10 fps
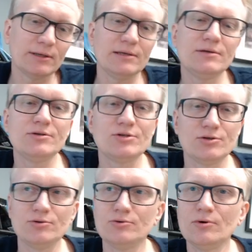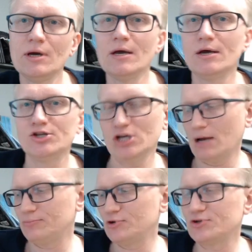into
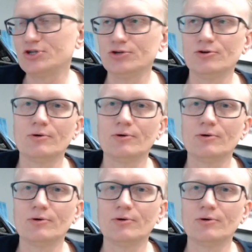chapter 2?